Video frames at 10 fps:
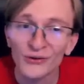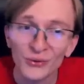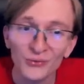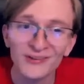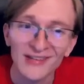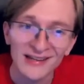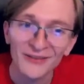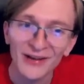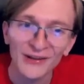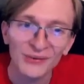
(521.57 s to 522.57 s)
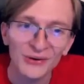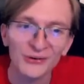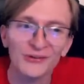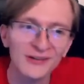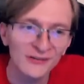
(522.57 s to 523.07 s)
2, 3 Psychic Fangs when you're
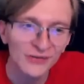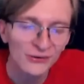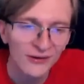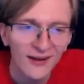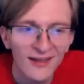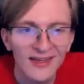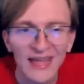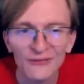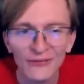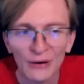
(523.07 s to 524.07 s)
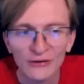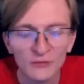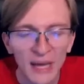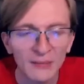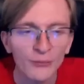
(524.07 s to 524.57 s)
using Confusion, a very
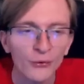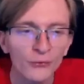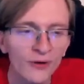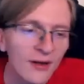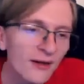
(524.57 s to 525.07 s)
spammy move.